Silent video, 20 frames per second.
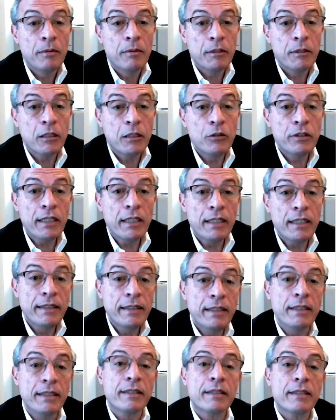But look at
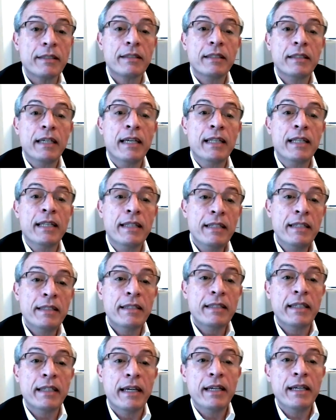this. In
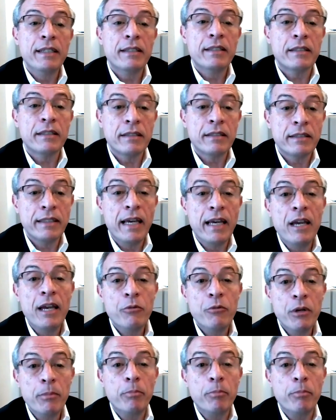this case, they
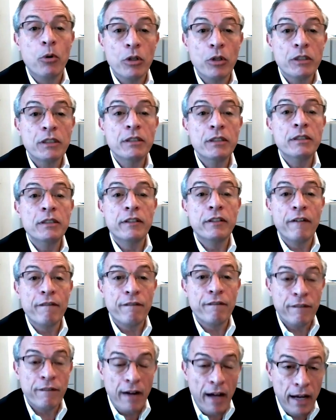reported the
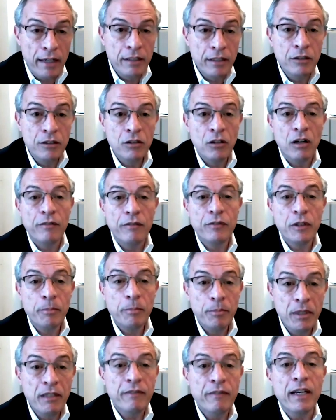value of the
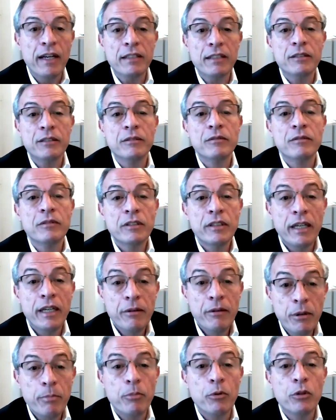p-value. They
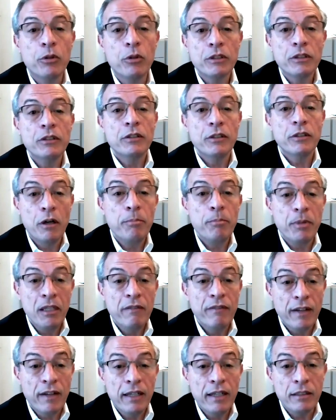reported the
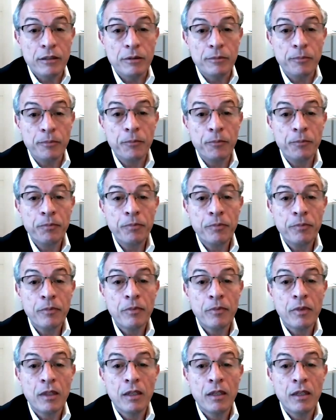p-value.
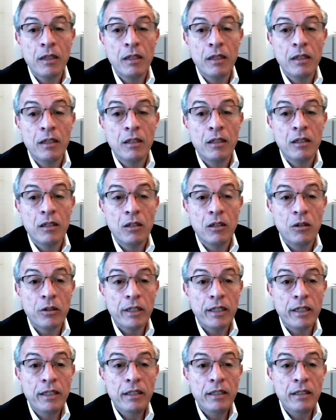
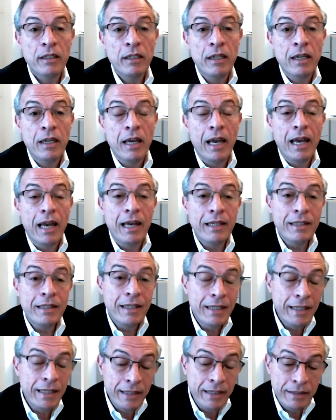Okay? And
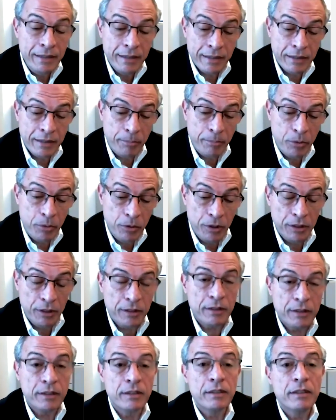here's the
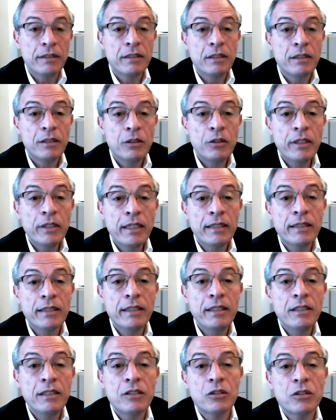point. Look at
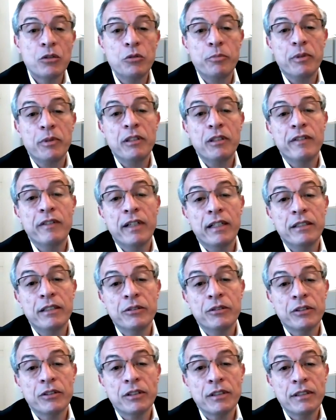these two
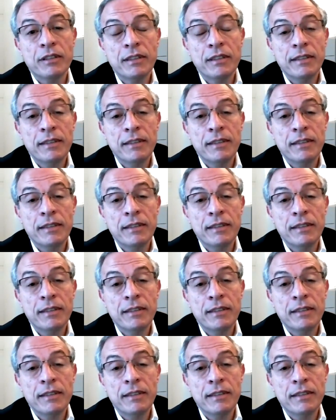p-values.